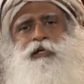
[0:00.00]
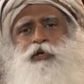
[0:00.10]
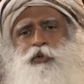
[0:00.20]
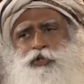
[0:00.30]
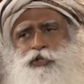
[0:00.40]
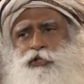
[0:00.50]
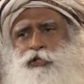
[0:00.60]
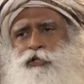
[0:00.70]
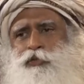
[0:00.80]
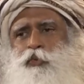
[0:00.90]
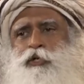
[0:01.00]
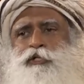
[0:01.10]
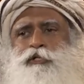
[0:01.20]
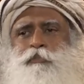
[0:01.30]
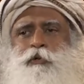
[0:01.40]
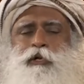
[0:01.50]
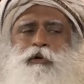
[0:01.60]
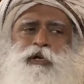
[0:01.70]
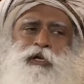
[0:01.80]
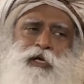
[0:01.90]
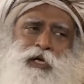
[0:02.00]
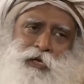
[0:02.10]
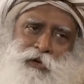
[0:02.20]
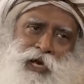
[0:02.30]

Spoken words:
The question is, what is your priority in your